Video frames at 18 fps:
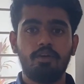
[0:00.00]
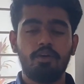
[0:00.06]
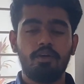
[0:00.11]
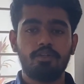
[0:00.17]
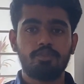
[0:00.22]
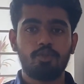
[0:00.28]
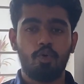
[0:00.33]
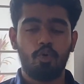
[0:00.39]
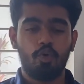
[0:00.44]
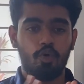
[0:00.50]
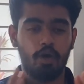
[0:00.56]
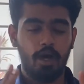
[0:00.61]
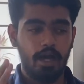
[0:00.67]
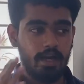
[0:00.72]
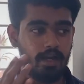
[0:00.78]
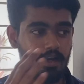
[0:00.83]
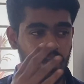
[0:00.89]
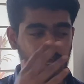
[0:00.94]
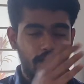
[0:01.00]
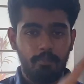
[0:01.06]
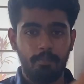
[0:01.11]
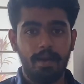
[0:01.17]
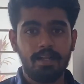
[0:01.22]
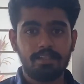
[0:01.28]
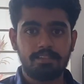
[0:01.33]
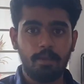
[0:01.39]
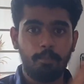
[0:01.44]
So, and I have
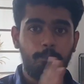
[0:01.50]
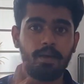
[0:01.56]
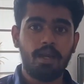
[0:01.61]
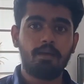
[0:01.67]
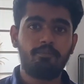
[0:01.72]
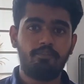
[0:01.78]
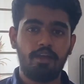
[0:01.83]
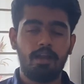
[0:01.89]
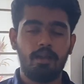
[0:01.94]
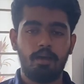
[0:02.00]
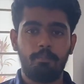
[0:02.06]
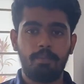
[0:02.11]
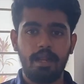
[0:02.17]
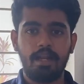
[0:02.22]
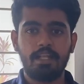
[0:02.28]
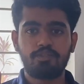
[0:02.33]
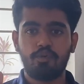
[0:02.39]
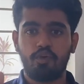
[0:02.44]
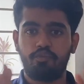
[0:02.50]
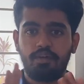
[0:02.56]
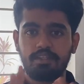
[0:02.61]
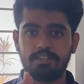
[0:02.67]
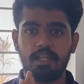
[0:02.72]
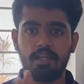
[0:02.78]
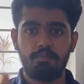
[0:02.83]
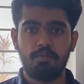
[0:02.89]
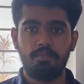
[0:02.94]
made a separate playlist for
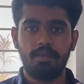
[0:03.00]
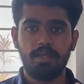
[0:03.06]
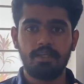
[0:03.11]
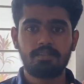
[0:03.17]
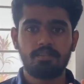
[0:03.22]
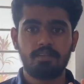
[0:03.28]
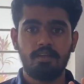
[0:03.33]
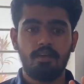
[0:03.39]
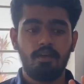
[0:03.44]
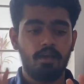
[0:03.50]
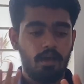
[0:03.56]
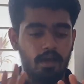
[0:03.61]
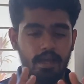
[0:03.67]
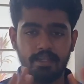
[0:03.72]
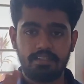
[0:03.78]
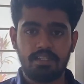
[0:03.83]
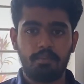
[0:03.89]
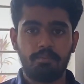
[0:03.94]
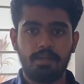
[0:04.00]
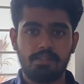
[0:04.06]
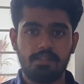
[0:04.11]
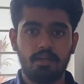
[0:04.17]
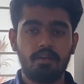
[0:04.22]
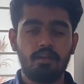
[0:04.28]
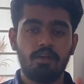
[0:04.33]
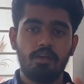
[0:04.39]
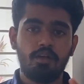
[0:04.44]
first year MBBS
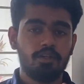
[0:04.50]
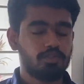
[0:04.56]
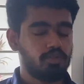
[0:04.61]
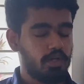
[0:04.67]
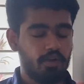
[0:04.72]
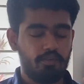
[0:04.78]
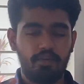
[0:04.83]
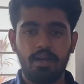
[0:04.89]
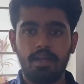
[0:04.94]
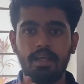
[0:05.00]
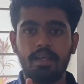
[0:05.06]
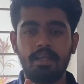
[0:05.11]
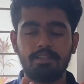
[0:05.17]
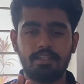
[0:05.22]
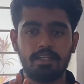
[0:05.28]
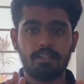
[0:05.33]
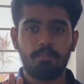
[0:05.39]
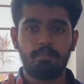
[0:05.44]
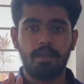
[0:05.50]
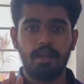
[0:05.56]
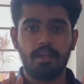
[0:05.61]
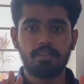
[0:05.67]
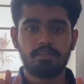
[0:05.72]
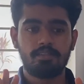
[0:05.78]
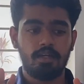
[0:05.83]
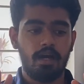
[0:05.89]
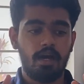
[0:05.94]
examination. So definitely check the
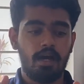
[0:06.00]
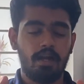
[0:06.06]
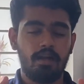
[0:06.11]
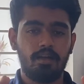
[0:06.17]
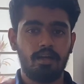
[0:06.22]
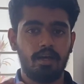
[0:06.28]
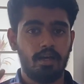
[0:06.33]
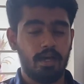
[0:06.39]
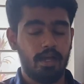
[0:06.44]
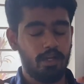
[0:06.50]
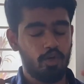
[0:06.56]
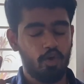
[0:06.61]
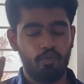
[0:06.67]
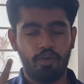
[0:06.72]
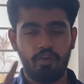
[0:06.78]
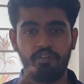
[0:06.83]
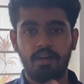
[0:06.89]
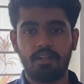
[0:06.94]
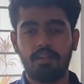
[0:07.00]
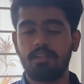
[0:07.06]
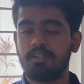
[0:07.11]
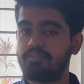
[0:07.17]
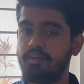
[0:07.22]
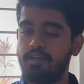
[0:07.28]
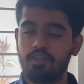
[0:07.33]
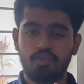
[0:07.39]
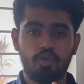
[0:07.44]
playlist. And I know for a fact that
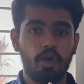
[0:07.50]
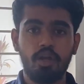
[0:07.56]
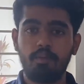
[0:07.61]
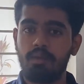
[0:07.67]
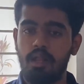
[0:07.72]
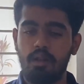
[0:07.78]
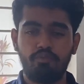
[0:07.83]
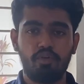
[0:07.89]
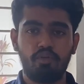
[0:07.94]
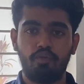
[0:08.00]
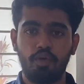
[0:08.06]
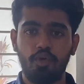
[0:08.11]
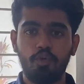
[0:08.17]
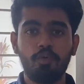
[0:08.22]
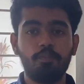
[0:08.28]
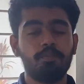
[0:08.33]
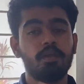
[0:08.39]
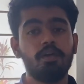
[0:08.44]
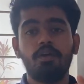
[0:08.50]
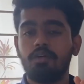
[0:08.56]
this video is going to be helpful for you.